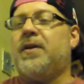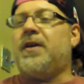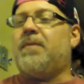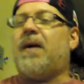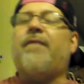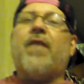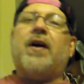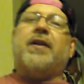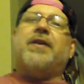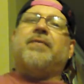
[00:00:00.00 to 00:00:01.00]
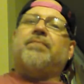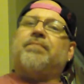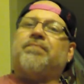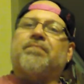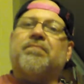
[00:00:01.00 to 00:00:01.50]
I finally
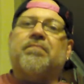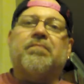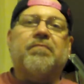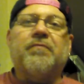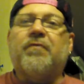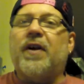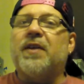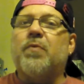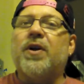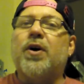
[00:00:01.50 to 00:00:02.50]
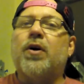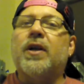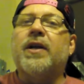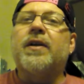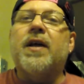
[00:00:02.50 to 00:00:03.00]
went
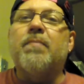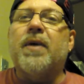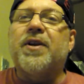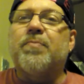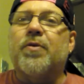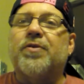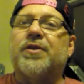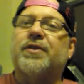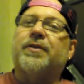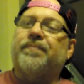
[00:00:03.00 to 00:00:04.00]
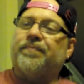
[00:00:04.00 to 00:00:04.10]
all in and made the purchase.